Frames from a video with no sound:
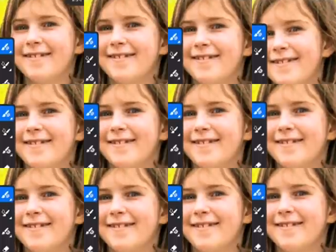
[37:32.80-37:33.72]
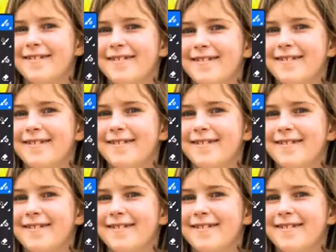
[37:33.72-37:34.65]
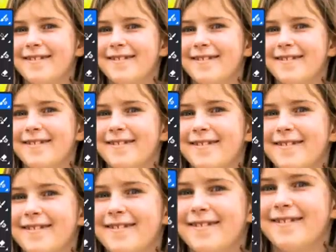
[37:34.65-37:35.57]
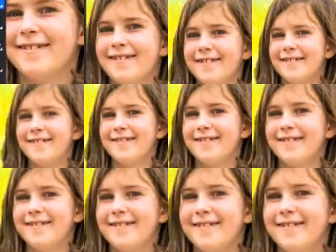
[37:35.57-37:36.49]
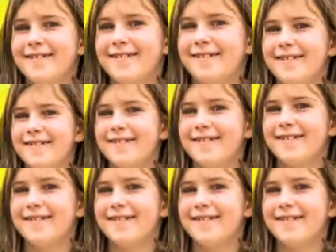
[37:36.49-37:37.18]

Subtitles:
No words are spoken by the person on screen.